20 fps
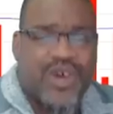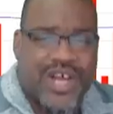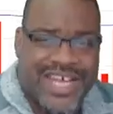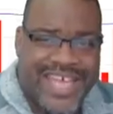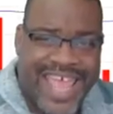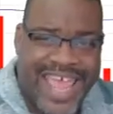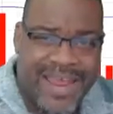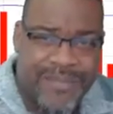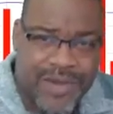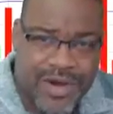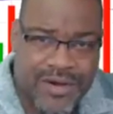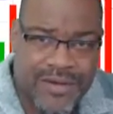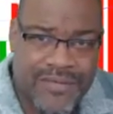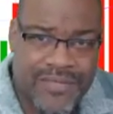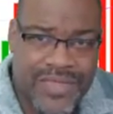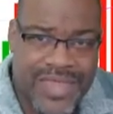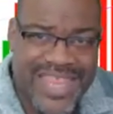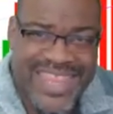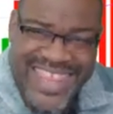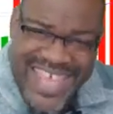gamer.
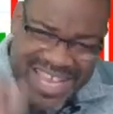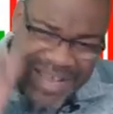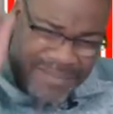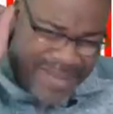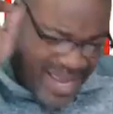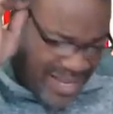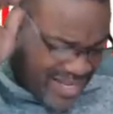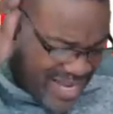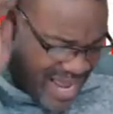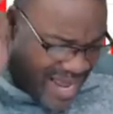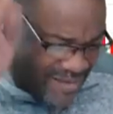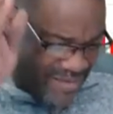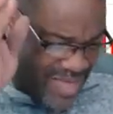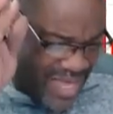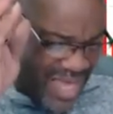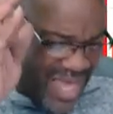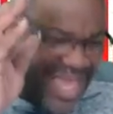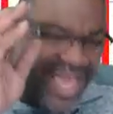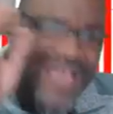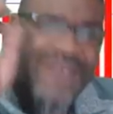Think about that.
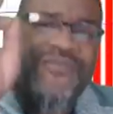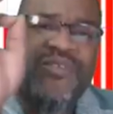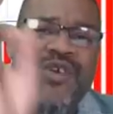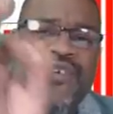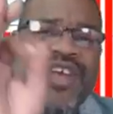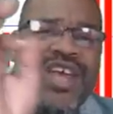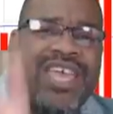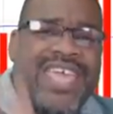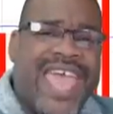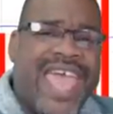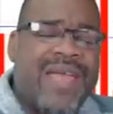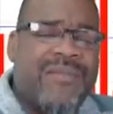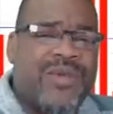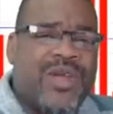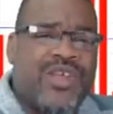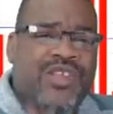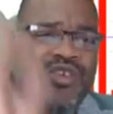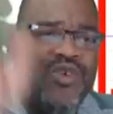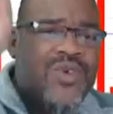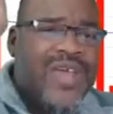If you're a gamer
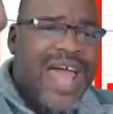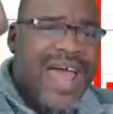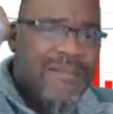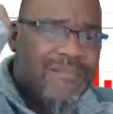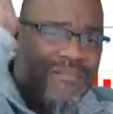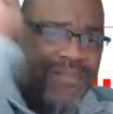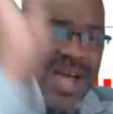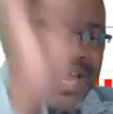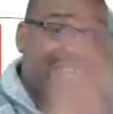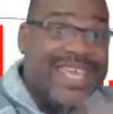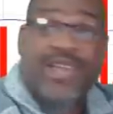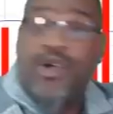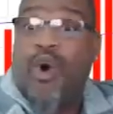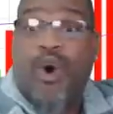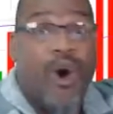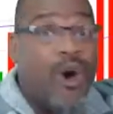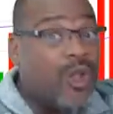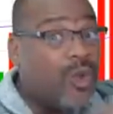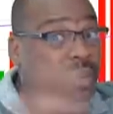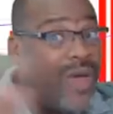and you got money
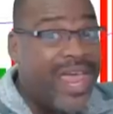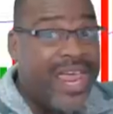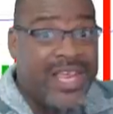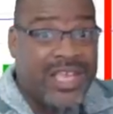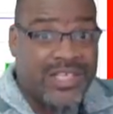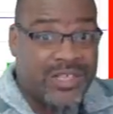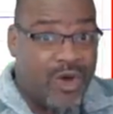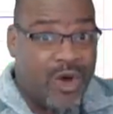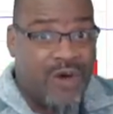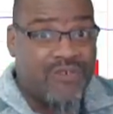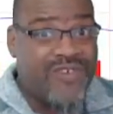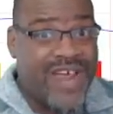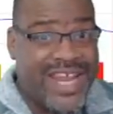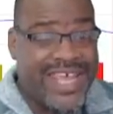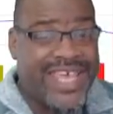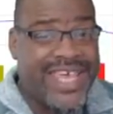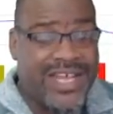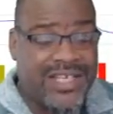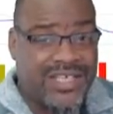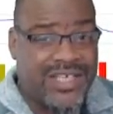always
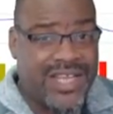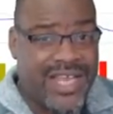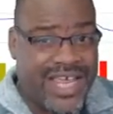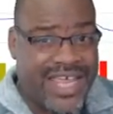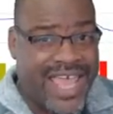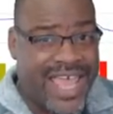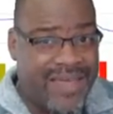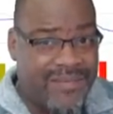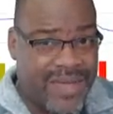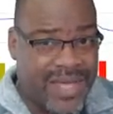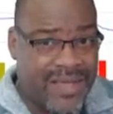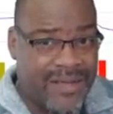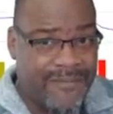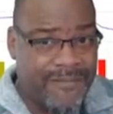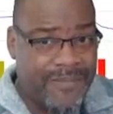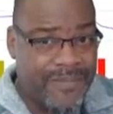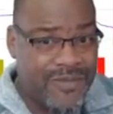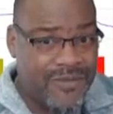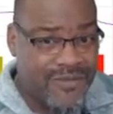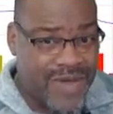already into the gaming,
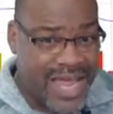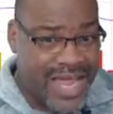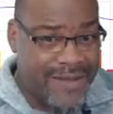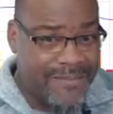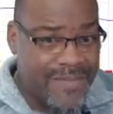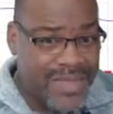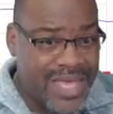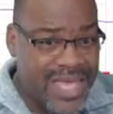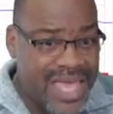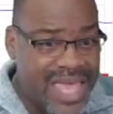right?